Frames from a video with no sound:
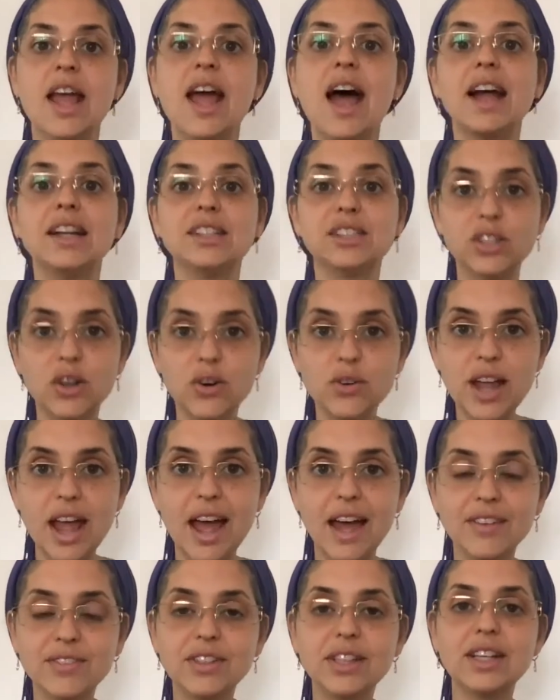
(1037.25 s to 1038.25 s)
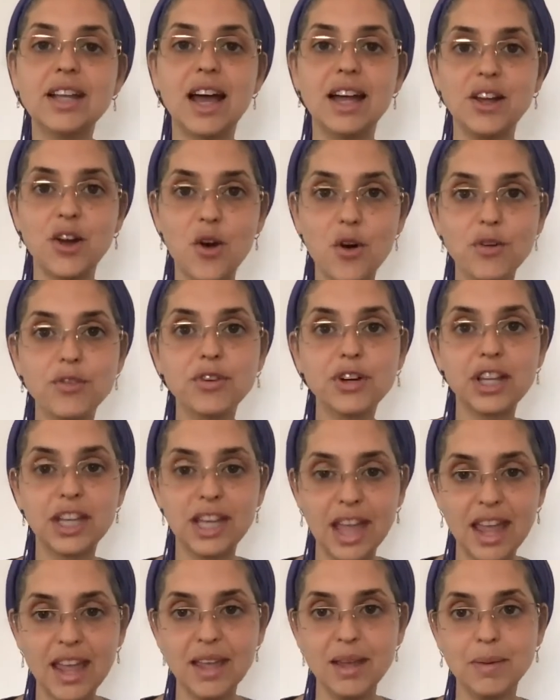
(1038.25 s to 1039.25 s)
I don't have it, I
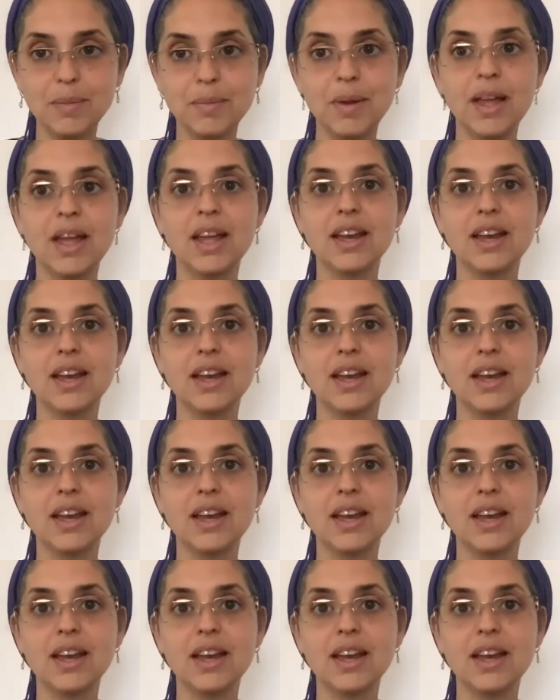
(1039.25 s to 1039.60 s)
overcame